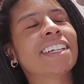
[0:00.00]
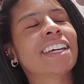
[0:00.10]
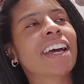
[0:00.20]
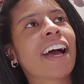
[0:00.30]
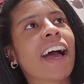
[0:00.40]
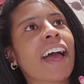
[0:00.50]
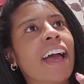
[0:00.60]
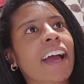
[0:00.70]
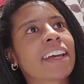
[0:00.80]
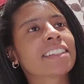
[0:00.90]
Because I
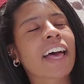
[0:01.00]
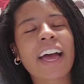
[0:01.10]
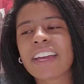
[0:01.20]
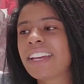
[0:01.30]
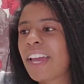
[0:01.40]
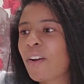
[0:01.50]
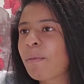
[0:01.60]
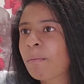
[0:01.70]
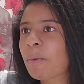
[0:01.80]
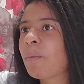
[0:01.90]
can't remember what
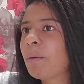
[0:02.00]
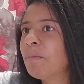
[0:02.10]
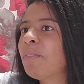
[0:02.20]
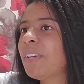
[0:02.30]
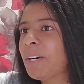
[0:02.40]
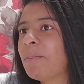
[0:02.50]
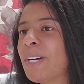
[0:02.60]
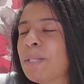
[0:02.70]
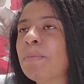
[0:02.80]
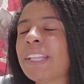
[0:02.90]
movie it was, but like I
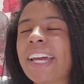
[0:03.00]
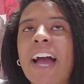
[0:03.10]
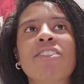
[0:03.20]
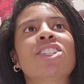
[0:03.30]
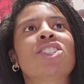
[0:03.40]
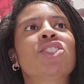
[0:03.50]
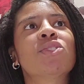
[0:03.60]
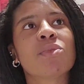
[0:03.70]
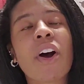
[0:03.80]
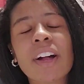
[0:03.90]
was just drawn into
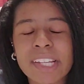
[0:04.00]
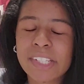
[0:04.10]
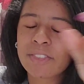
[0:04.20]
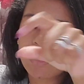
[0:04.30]
it, right?